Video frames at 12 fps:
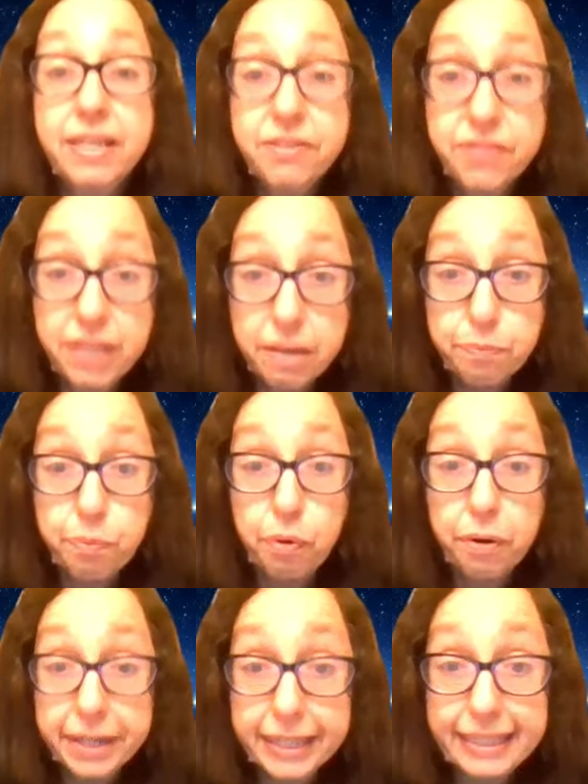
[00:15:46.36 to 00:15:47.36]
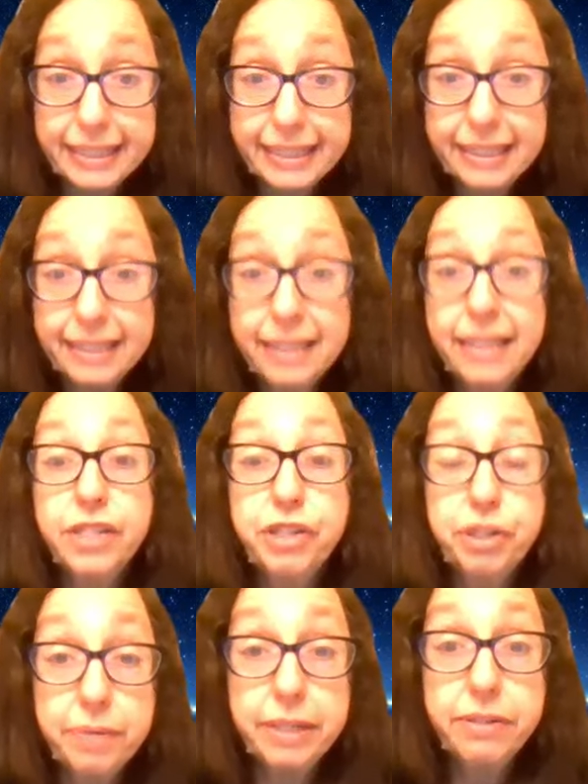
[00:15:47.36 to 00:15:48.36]
It's important
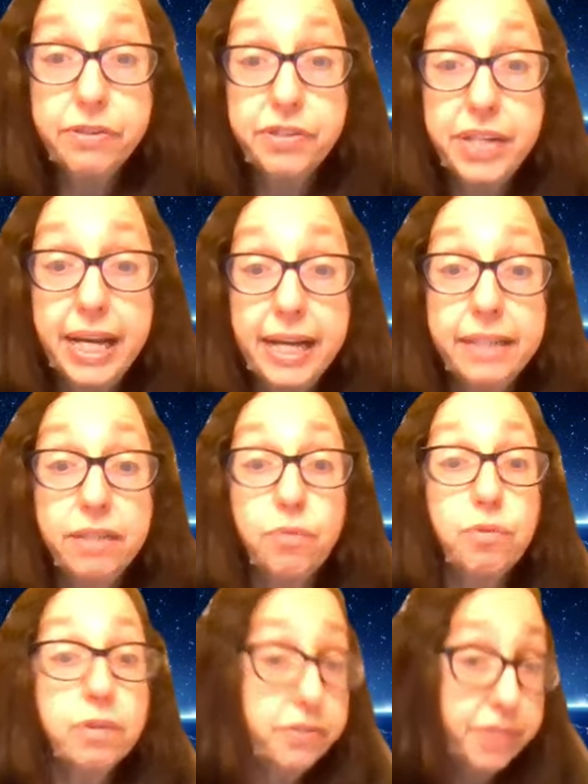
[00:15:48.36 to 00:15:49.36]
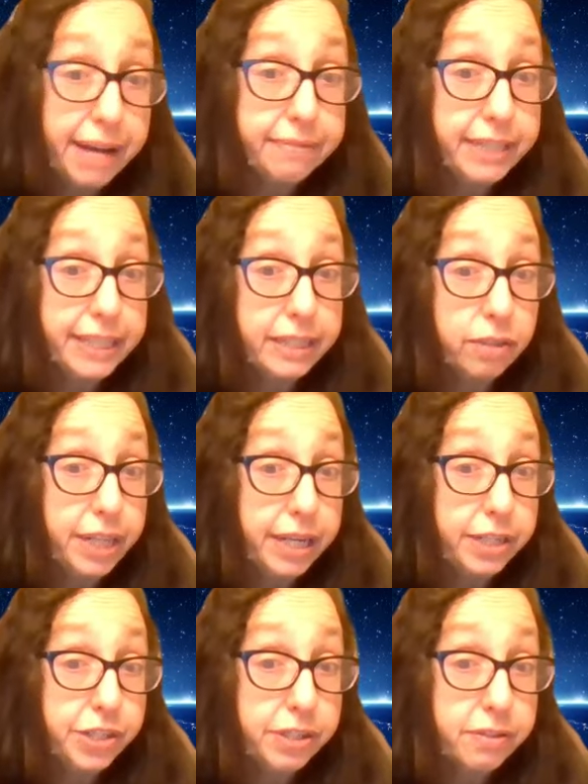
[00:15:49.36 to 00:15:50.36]
to understand that words have
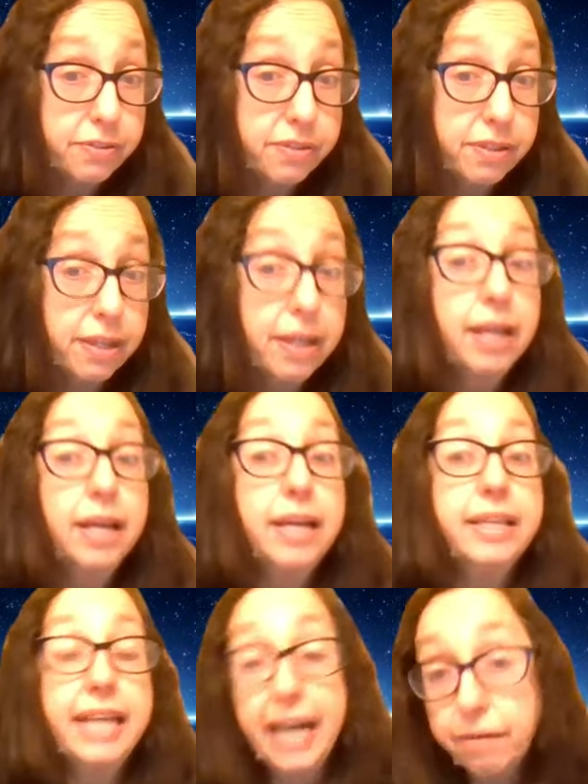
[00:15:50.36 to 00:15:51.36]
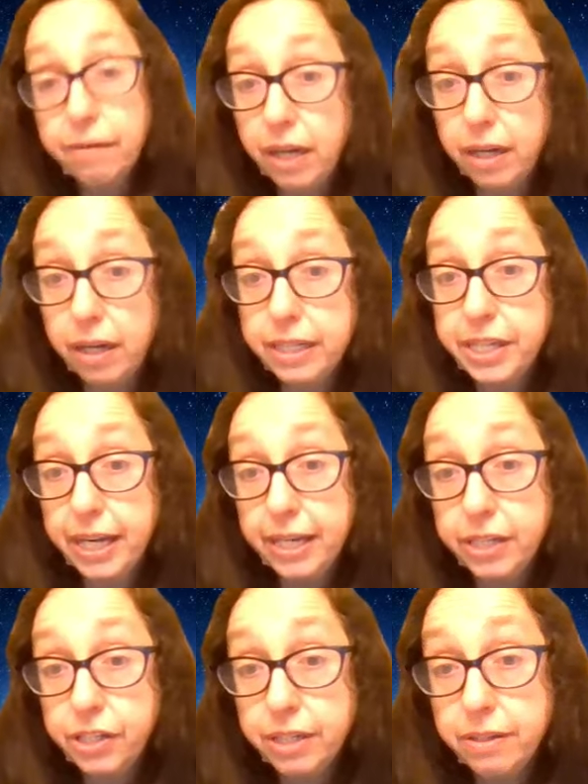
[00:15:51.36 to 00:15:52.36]
denotations, they have
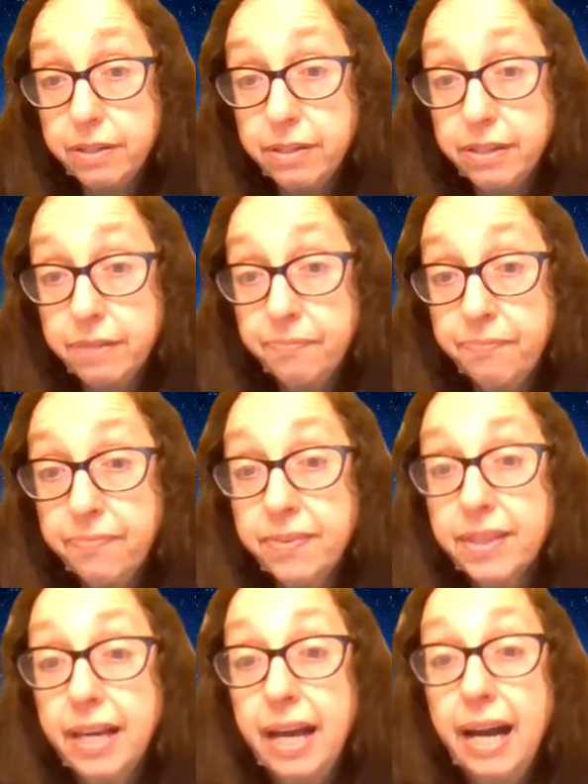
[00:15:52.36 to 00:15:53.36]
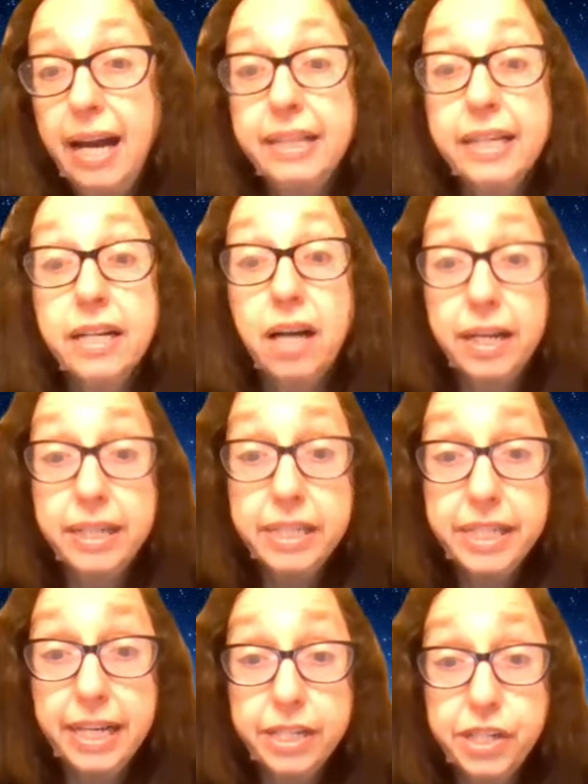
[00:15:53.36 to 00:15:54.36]
connotations, and the
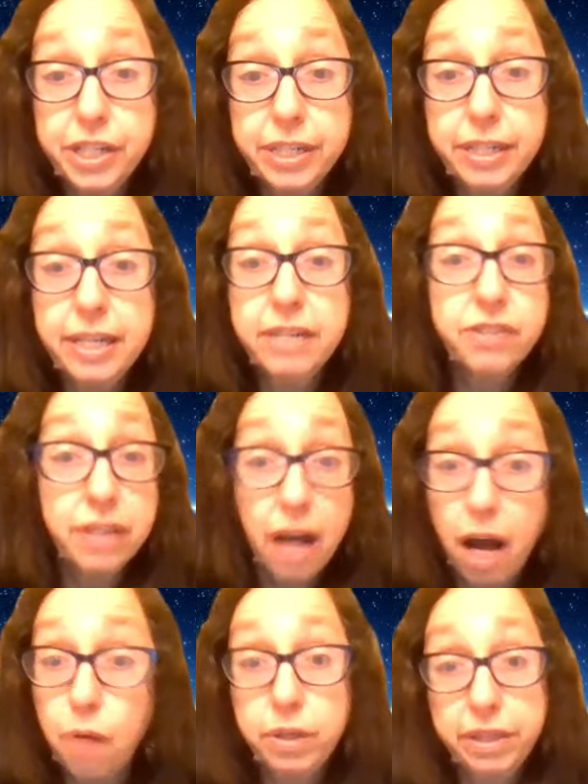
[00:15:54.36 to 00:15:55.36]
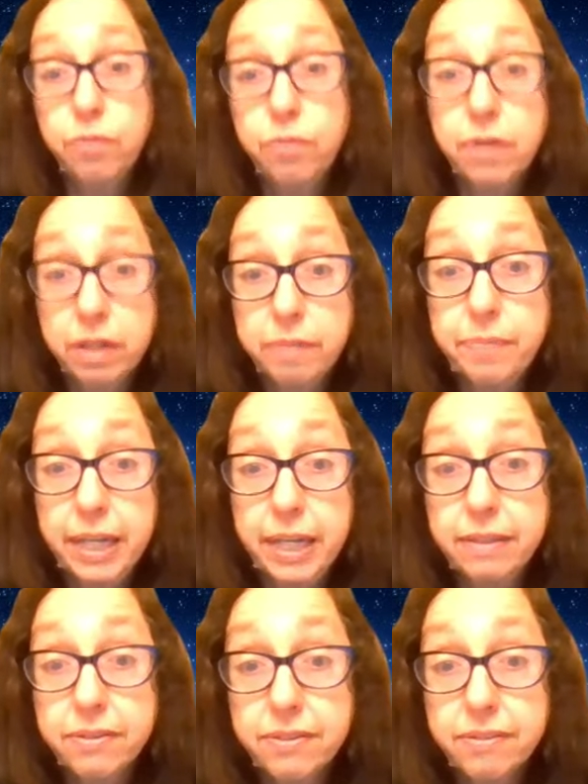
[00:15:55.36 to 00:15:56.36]
connotation is not what the word means.